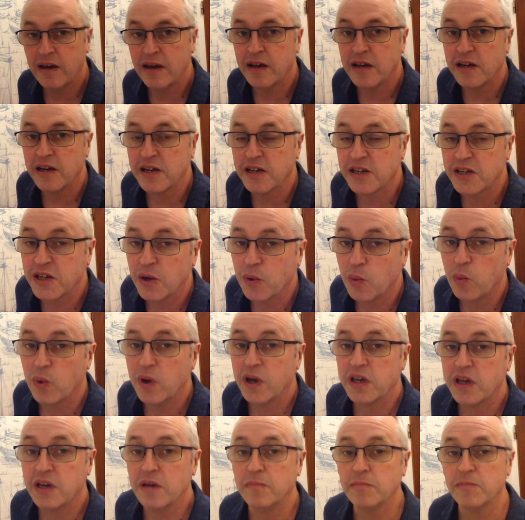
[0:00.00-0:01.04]
It is a
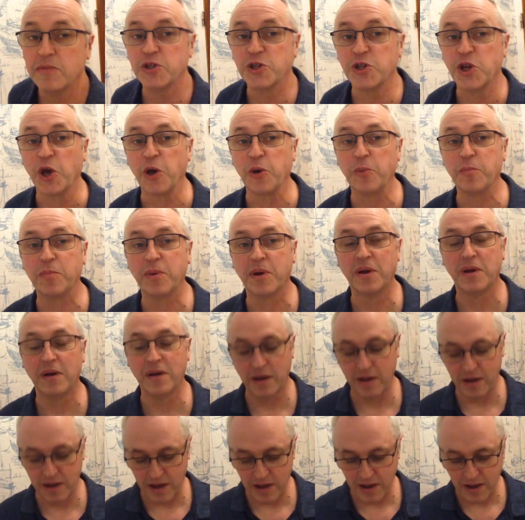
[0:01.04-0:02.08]
Wickham soap
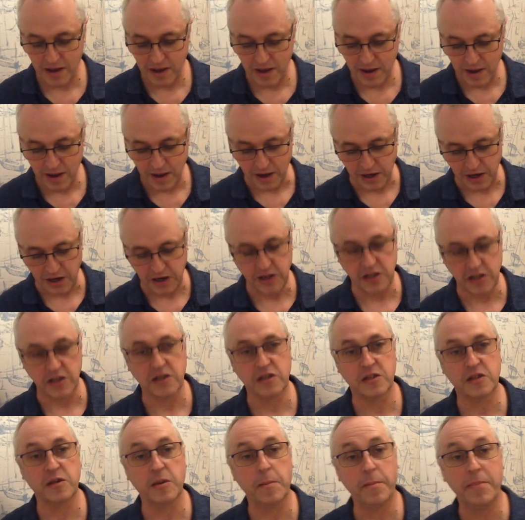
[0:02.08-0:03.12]
and it
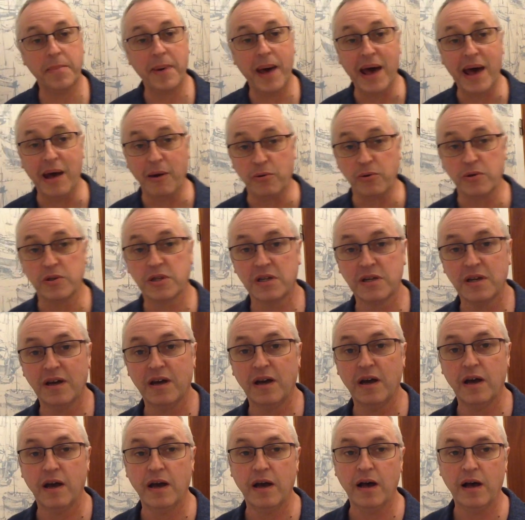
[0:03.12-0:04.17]
is about
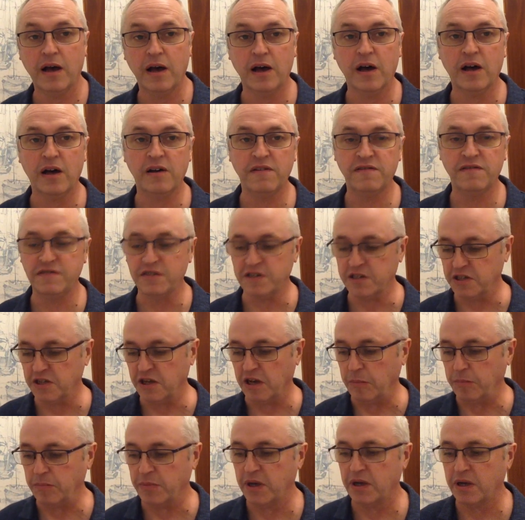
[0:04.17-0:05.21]
half a
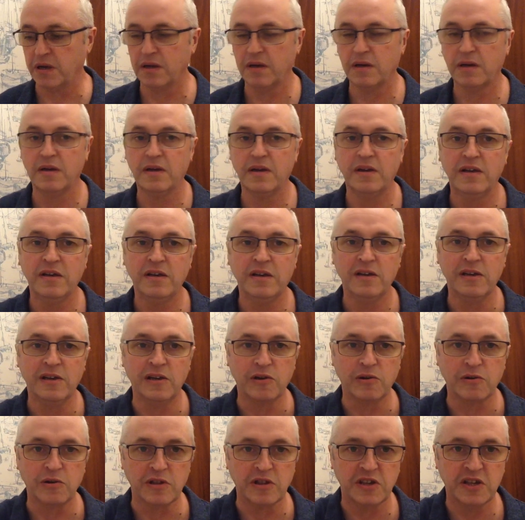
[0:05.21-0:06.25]
tub. You
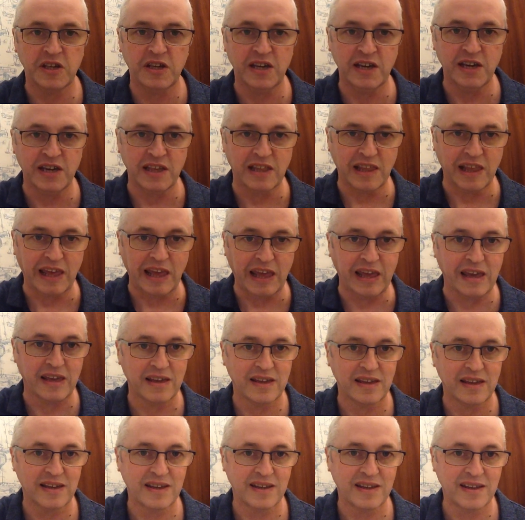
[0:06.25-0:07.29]
can see it there.
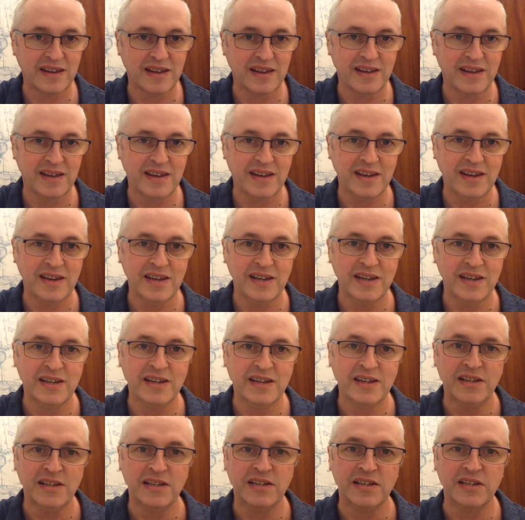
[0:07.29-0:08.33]

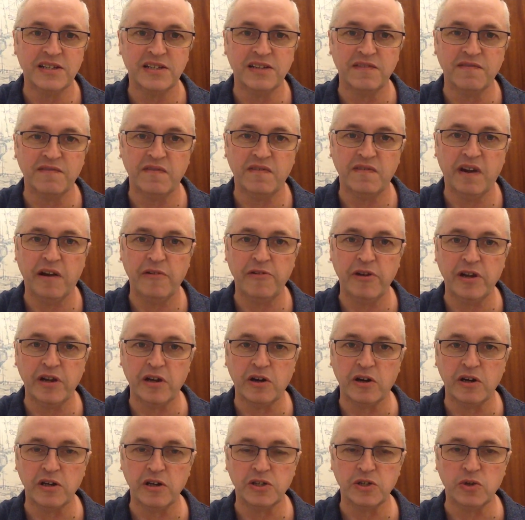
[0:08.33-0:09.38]
It's in very
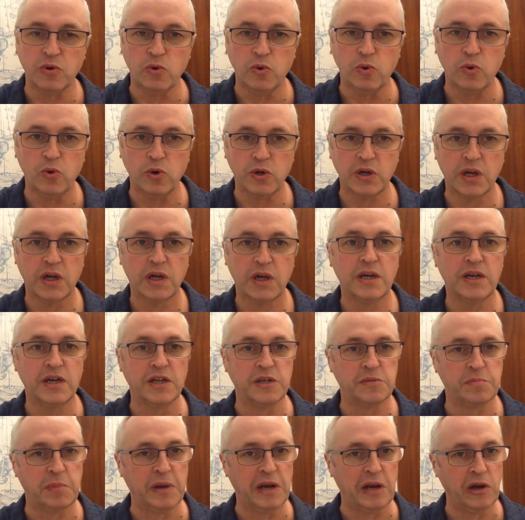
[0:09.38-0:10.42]
nice order, it's
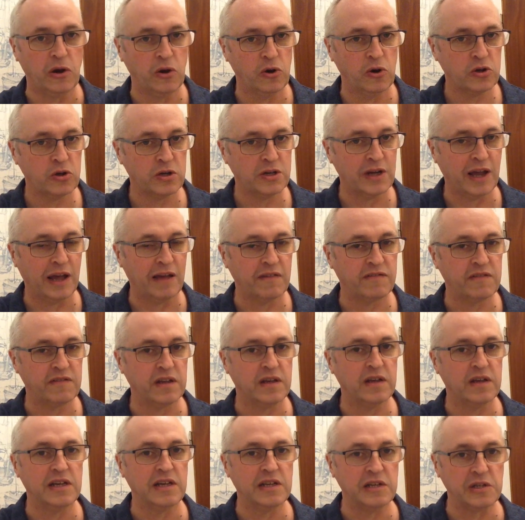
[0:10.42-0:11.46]
been looked
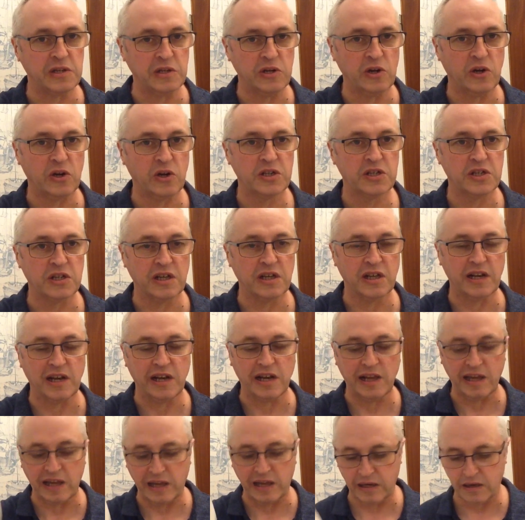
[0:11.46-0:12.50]
after, it's nice and
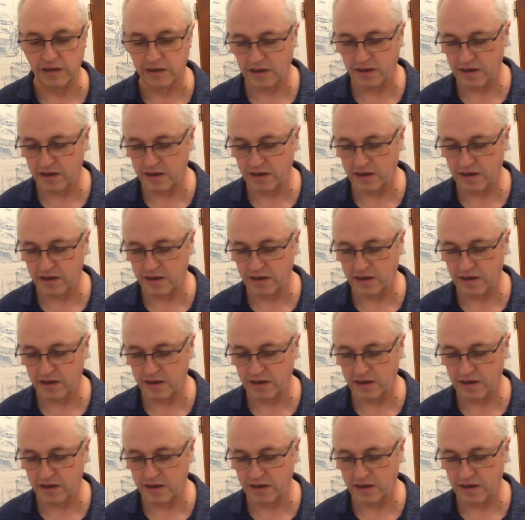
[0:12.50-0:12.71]
clean.